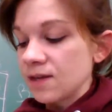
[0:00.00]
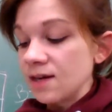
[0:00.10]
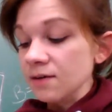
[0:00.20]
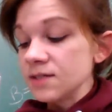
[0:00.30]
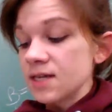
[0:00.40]

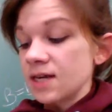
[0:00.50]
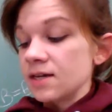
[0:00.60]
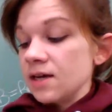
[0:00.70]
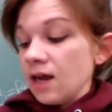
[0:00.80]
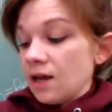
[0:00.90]
kills
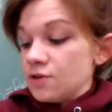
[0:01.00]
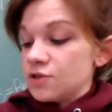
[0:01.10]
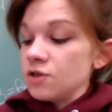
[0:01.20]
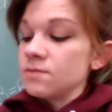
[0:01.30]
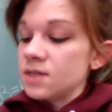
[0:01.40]
it, and
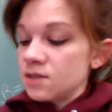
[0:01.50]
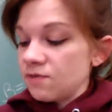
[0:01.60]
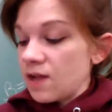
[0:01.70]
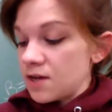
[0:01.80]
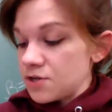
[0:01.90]
consumes its
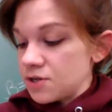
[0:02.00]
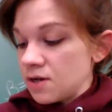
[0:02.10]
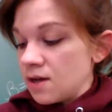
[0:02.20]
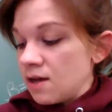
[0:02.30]
flesh.